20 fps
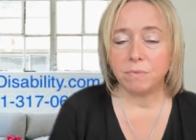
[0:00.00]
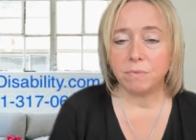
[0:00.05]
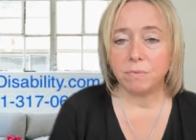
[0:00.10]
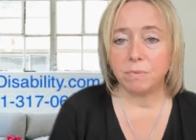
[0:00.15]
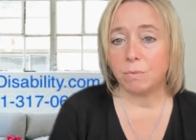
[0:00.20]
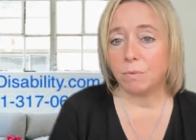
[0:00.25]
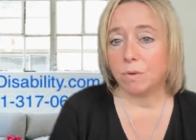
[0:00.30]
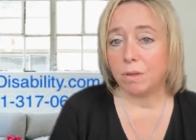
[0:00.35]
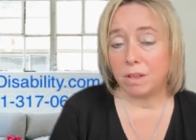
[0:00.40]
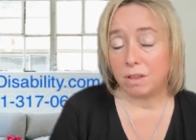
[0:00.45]

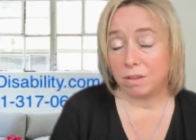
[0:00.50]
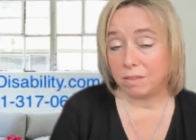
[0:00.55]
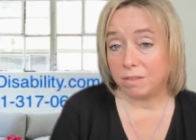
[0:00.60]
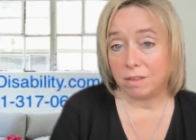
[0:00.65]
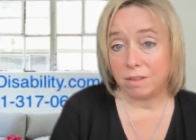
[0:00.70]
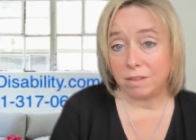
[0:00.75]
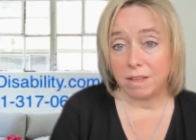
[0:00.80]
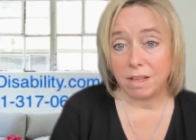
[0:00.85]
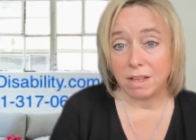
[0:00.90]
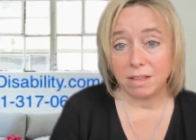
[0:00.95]

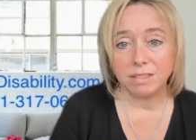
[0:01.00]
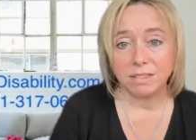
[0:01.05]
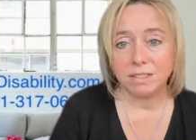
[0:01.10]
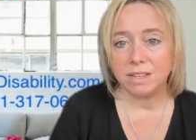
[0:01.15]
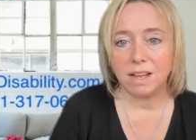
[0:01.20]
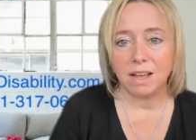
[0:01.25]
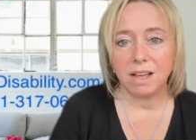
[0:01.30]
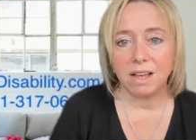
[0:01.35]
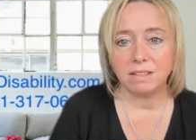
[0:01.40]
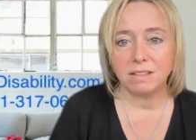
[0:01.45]
the
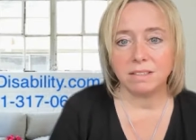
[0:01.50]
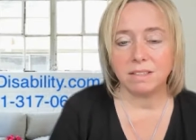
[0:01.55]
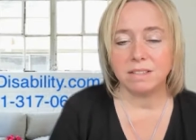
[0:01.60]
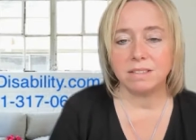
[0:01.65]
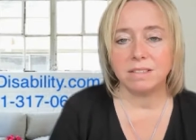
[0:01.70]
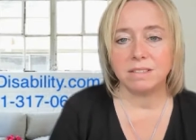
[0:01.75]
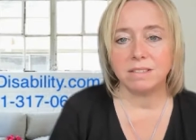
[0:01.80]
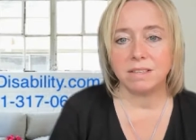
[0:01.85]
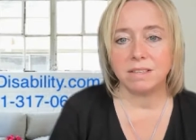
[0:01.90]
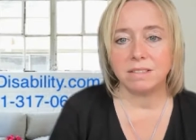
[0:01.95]
SGA is,
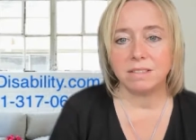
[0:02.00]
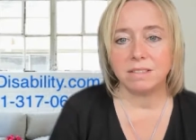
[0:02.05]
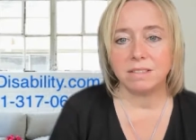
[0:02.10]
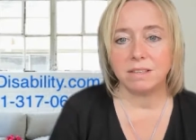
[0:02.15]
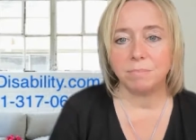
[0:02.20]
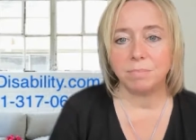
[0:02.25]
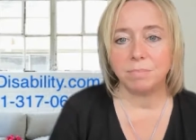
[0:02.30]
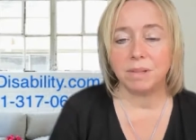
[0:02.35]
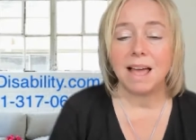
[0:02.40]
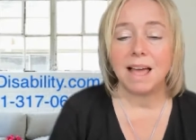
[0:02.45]
is, is a
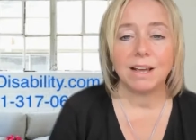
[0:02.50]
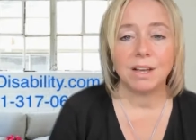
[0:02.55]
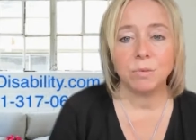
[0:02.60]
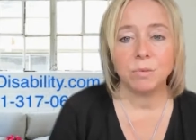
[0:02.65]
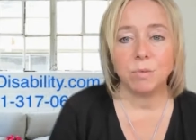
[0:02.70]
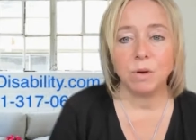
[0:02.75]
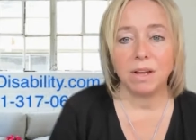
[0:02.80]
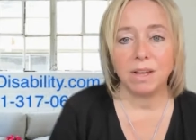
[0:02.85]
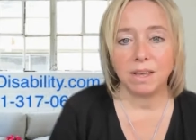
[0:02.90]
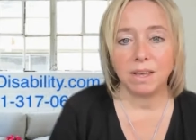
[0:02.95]
black and
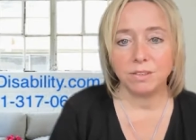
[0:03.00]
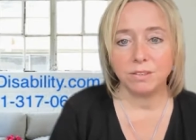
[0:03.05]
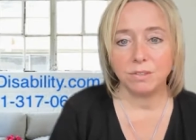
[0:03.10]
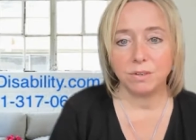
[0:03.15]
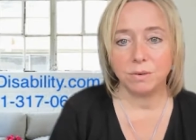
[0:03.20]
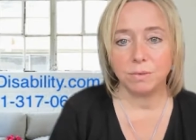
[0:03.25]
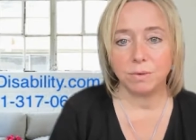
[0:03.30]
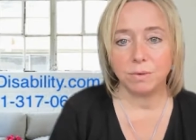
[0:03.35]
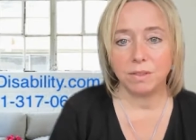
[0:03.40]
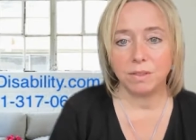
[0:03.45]
white
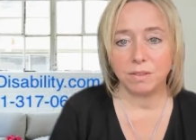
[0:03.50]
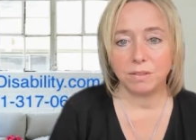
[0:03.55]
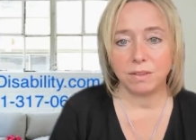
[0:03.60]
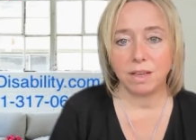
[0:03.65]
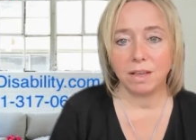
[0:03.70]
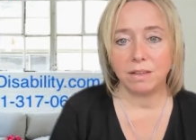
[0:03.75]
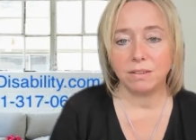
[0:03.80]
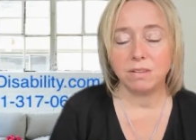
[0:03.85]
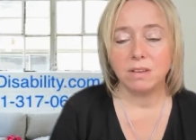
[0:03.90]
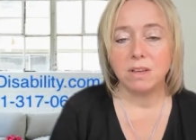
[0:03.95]
issue in this
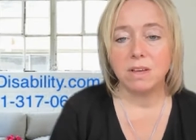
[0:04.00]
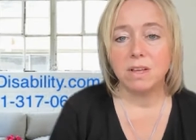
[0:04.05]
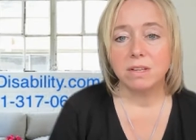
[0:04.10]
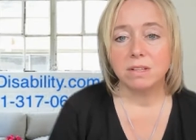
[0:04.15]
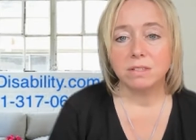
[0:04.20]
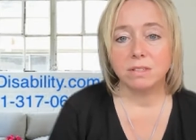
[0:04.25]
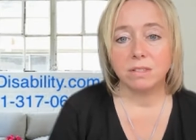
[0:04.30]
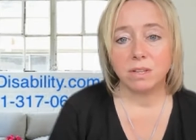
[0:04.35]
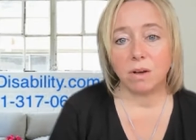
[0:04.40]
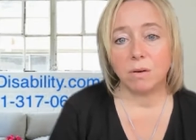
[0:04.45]
case.
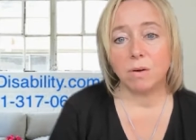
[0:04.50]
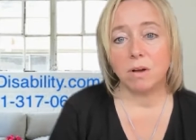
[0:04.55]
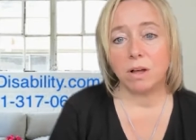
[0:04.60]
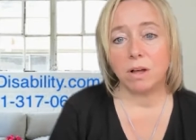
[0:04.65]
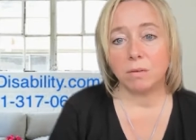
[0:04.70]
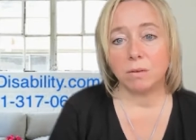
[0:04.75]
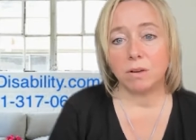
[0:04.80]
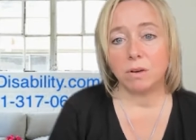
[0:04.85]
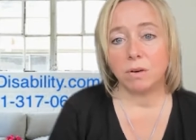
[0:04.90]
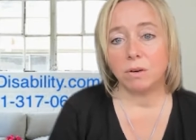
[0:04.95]
So
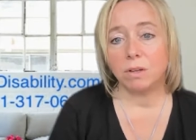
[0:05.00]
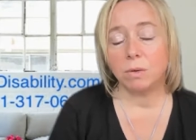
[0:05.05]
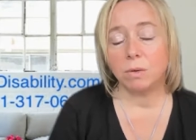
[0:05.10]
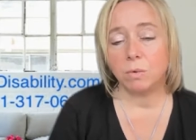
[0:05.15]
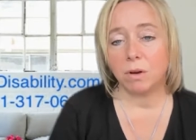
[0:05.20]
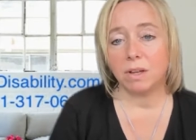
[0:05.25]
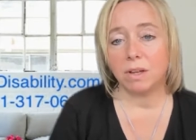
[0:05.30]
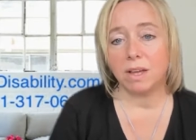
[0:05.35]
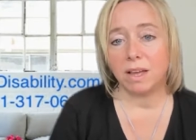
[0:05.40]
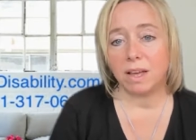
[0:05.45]
currently
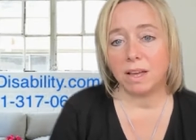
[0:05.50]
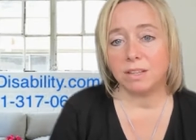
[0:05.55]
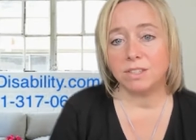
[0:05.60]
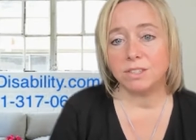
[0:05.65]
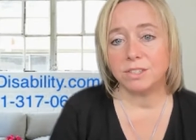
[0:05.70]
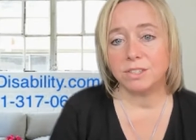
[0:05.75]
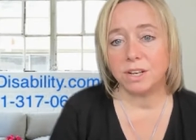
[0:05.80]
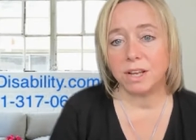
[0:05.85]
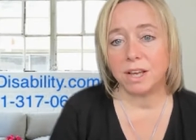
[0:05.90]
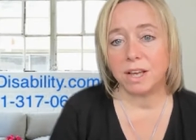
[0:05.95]
working
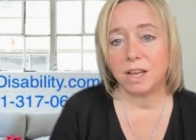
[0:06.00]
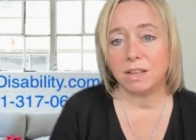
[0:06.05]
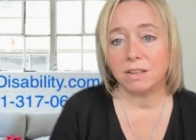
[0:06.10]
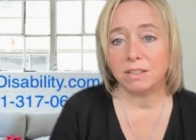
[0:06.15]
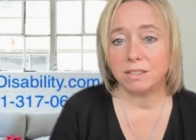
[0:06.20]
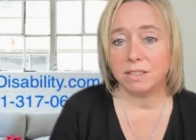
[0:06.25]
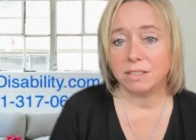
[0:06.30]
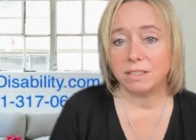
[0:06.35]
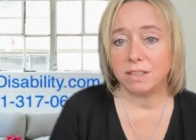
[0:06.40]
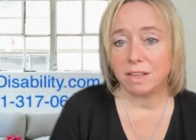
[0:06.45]
SGA on a
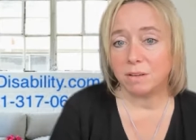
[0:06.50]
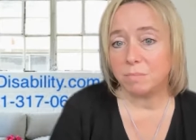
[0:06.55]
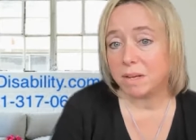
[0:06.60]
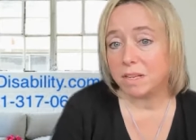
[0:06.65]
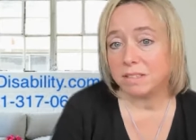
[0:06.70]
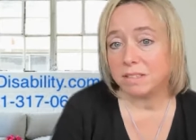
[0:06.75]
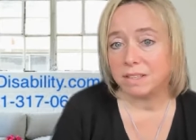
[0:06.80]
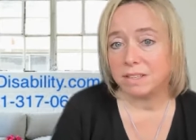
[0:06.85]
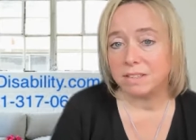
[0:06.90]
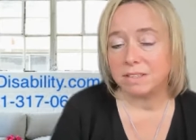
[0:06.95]
sustained
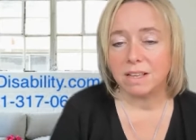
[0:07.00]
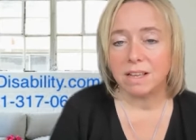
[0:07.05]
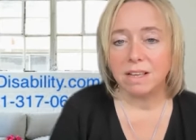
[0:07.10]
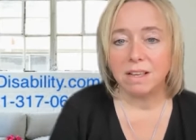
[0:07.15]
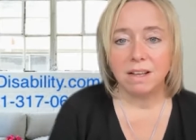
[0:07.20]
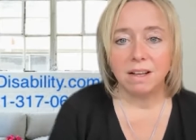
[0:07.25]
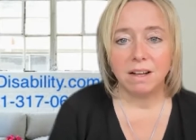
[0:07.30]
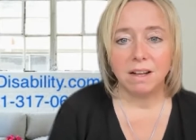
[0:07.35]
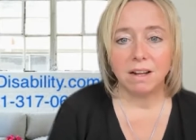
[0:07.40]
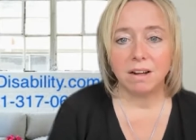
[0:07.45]
basis.
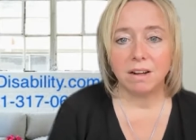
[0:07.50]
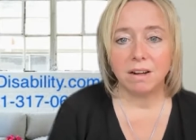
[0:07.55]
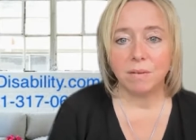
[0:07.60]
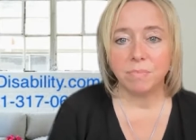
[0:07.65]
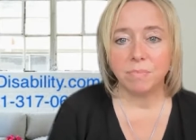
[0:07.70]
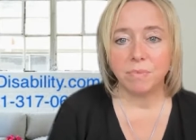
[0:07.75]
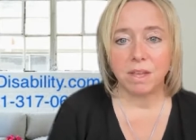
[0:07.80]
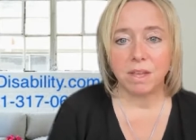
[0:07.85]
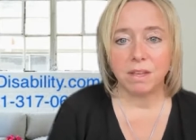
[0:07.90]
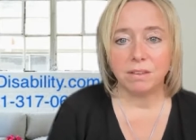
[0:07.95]

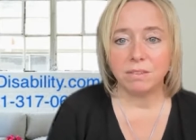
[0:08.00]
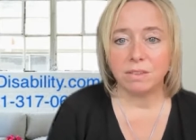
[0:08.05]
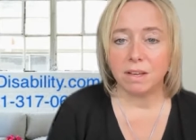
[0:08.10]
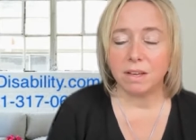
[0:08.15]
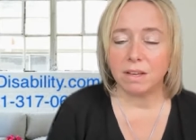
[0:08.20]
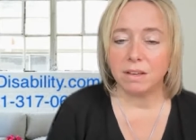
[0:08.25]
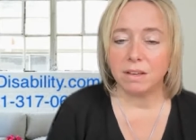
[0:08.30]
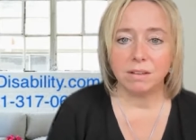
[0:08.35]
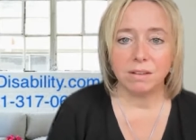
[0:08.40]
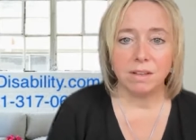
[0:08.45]
Um, it's like
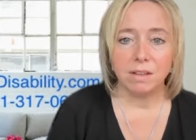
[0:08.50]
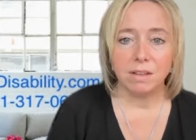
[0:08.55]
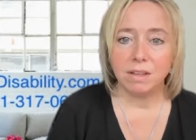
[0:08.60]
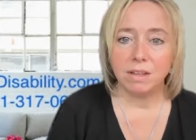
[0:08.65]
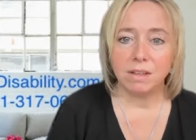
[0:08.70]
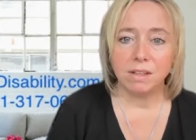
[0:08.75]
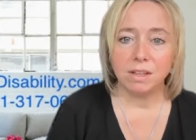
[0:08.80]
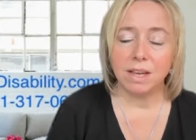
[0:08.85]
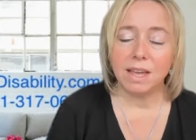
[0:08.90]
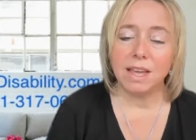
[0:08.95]
a,
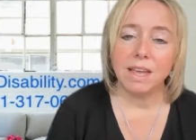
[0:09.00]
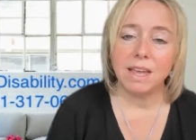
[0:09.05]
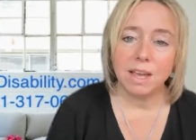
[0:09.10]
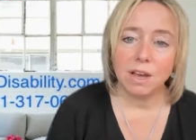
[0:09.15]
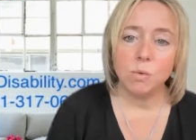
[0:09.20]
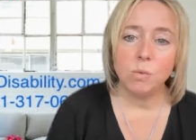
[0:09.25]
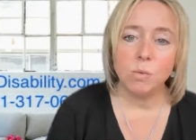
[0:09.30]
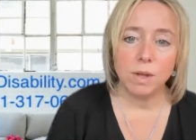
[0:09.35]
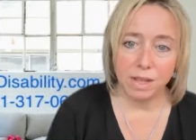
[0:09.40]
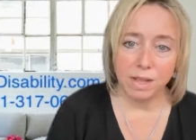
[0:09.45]
you
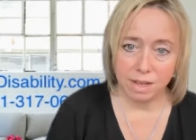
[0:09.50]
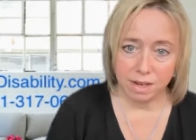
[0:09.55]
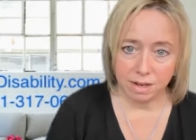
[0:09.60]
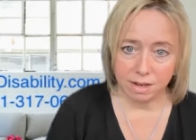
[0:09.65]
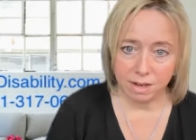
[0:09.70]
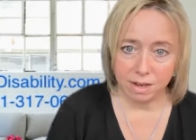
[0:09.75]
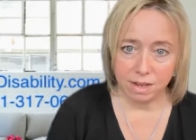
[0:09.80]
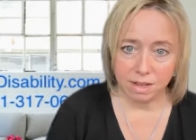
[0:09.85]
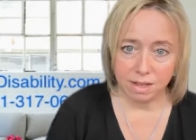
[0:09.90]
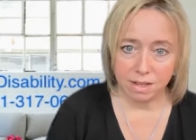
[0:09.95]
can't
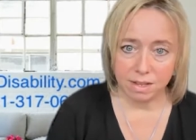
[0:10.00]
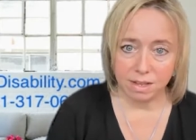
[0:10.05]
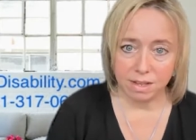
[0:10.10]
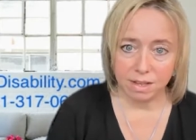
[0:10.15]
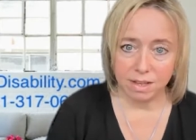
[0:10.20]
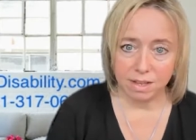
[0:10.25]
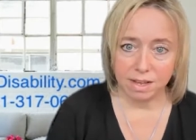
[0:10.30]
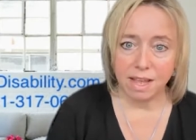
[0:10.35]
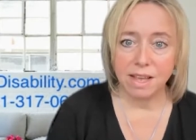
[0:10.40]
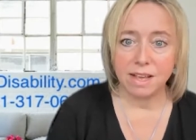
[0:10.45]
win a
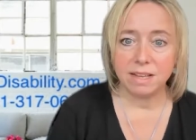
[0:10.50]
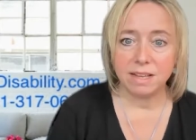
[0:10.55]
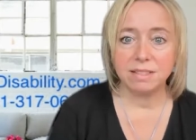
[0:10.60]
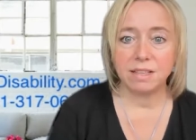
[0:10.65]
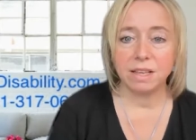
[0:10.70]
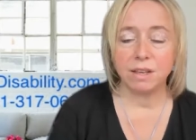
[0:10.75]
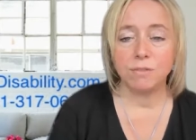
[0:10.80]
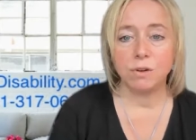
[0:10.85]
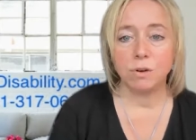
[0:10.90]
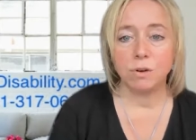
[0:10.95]
case
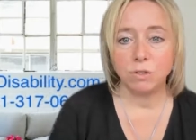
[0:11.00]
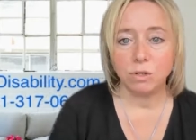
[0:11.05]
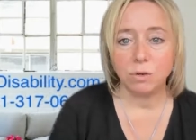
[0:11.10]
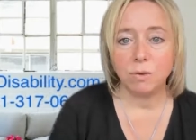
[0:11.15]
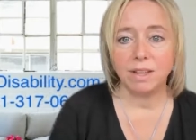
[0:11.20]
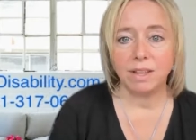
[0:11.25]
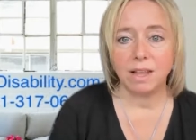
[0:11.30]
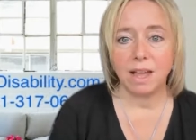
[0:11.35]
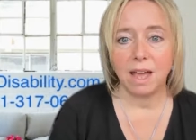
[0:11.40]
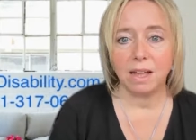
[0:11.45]
if you're
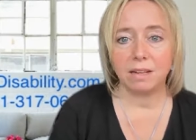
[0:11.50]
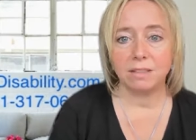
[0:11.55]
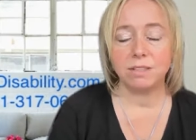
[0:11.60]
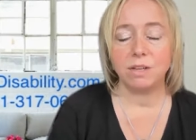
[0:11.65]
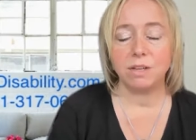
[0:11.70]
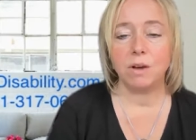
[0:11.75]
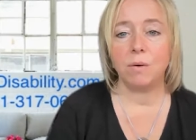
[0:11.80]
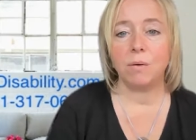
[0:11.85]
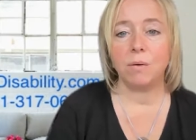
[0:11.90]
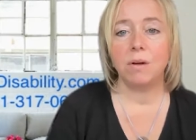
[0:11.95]
doing that.
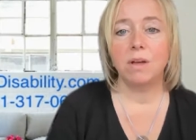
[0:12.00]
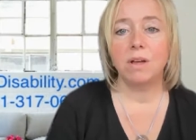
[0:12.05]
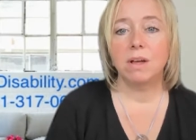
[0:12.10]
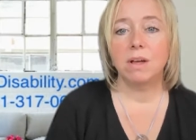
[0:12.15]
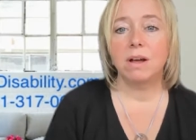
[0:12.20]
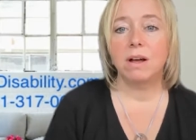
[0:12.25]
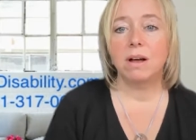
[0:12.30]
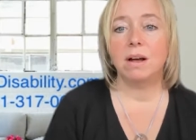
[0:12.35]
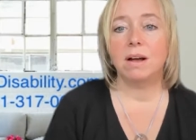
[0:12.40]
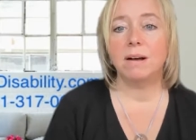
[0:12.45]
So
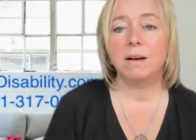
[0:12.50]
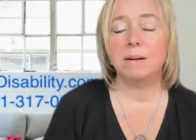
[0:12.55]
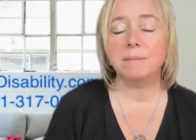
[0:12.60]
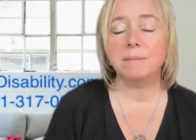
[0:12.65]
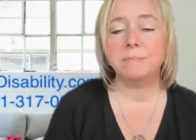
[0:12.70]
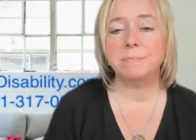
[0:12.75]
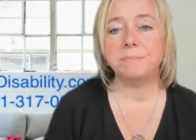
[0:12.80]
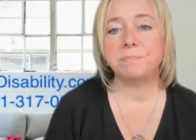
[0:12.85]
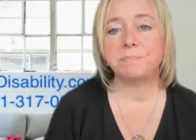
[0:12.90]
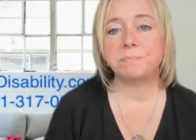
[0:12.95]

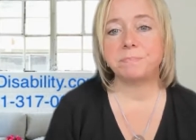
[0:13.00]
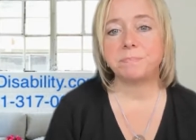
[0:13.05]
um,